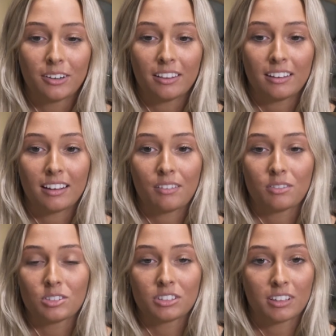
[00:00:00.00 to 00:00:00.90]
I think
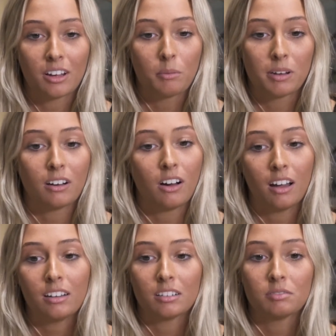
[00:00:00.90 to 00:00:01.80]
everyone's going to come in
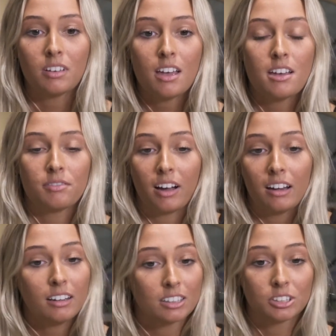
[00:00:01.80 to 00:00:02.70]
hot and
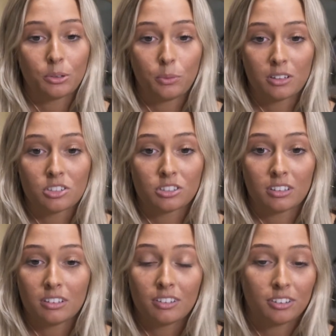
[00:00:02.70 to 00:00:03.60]
fighting. And so we're just going
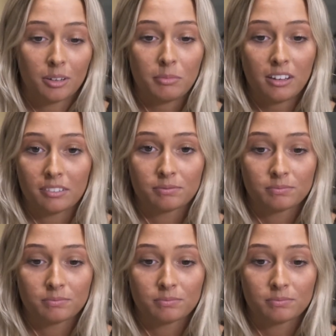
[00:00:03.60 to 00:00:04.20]
to do the same thing.